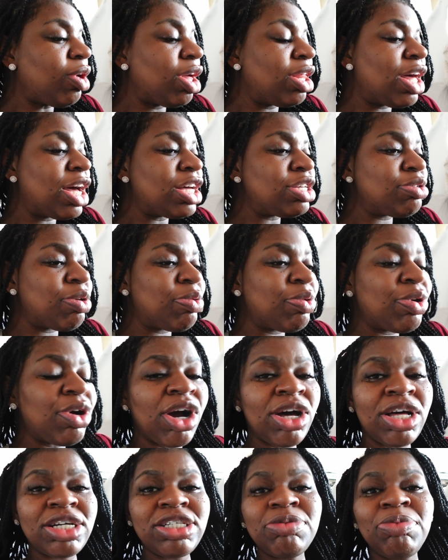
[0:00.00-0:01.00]
that's where we
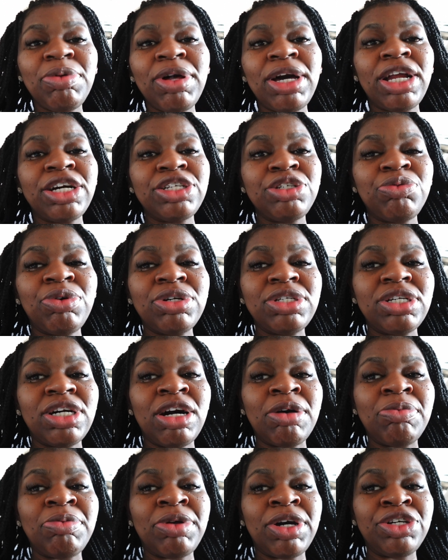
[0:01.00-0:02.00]
are. It's the plan. I just wanted to
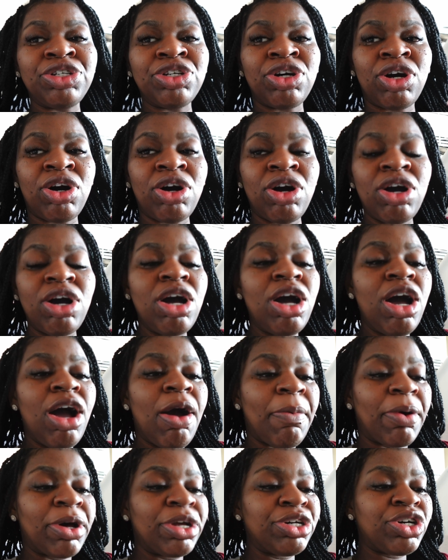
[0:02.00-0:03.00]
update y'all.
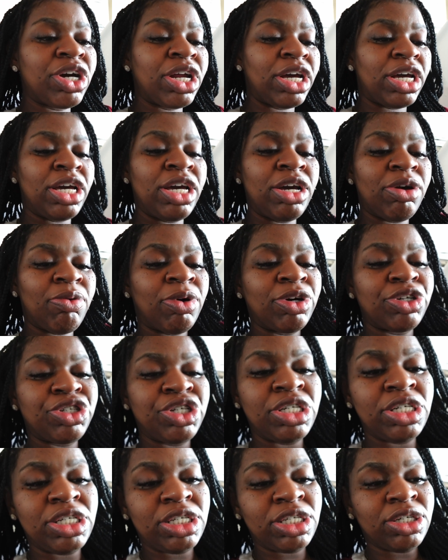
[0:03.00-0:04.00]
I'm gonna try to eat while
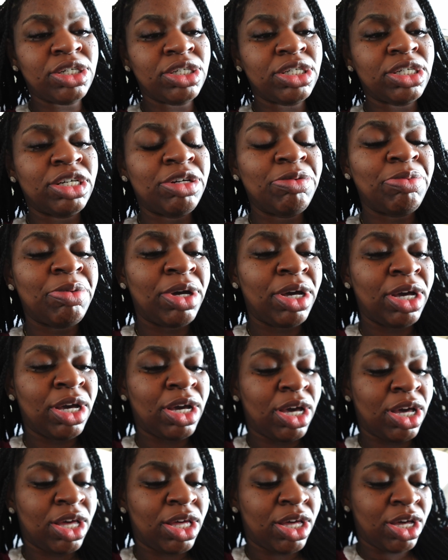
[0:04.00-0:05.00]
she's still
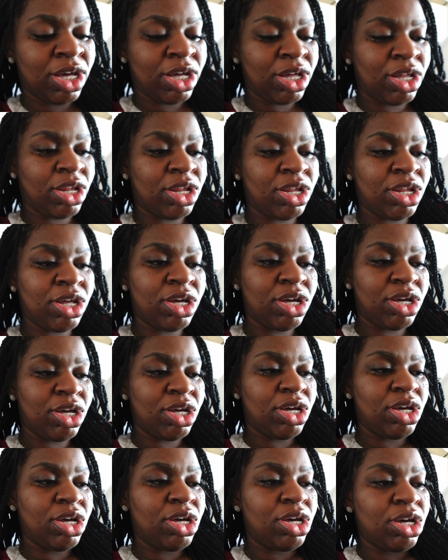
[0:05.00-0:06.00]
sleeping, and
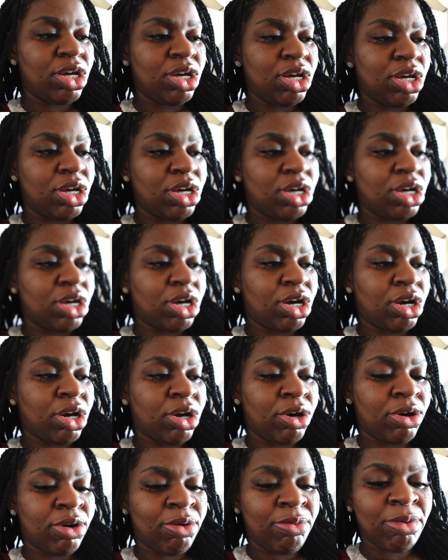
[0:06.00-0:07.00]

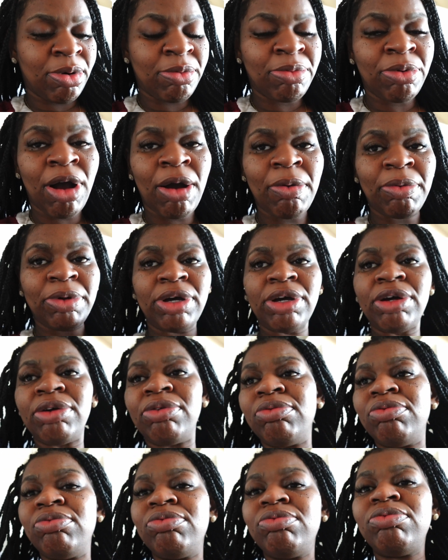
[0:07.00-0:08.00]
I'll probably
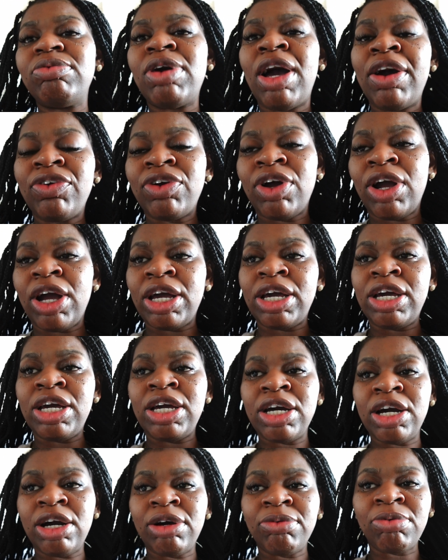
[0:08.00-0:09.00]
after I
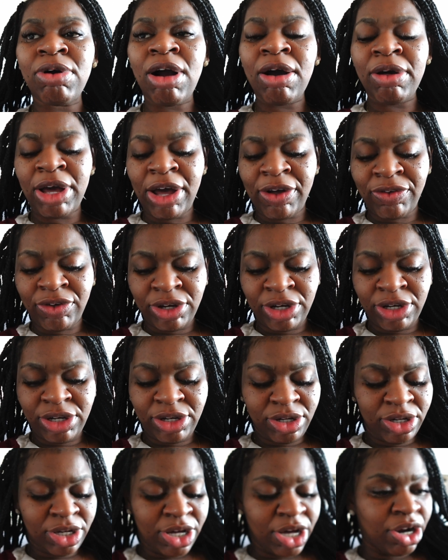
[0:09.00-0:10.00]
eat, I'll probably have to
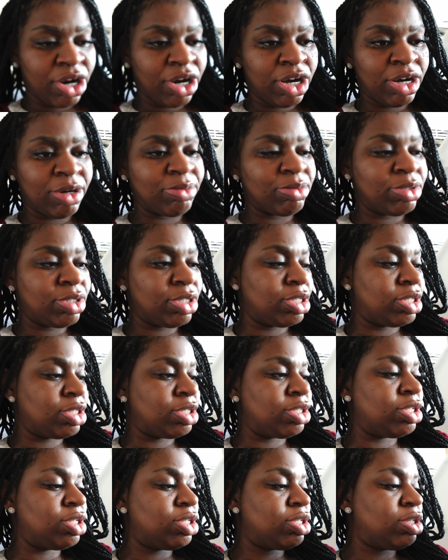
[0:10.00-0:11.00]
get her up to
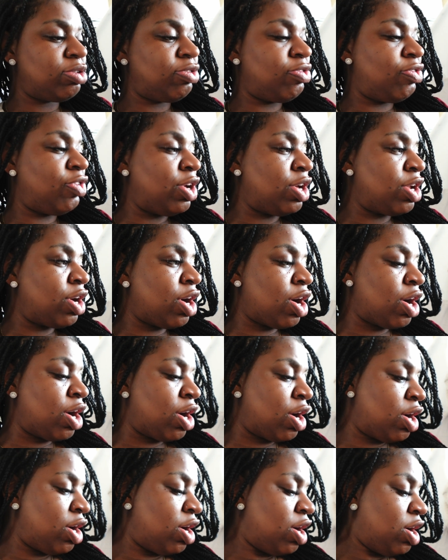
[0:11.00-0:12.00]
feed
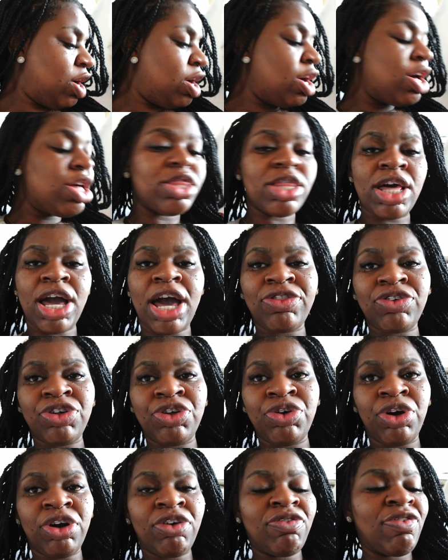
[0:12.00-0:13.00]
her. They have to
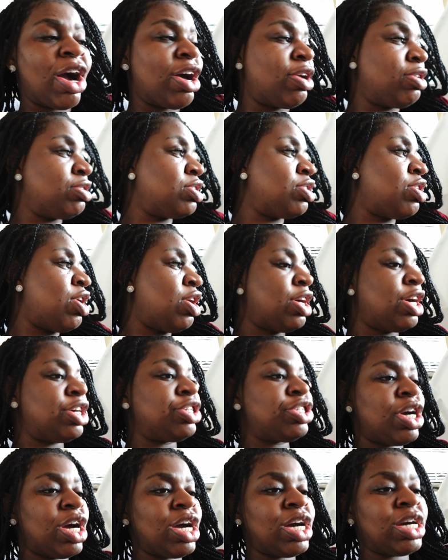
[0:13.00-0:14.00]
do her vitals and all that
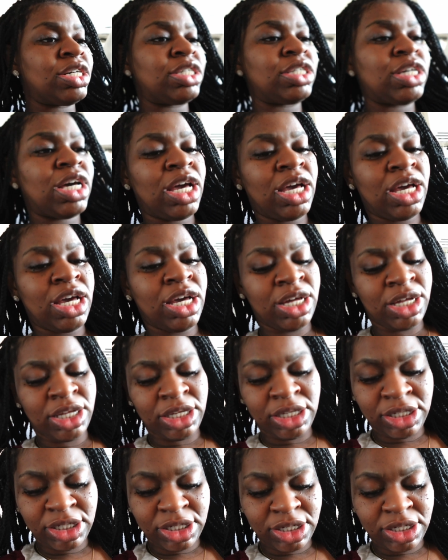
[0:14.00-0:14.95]
jazz, and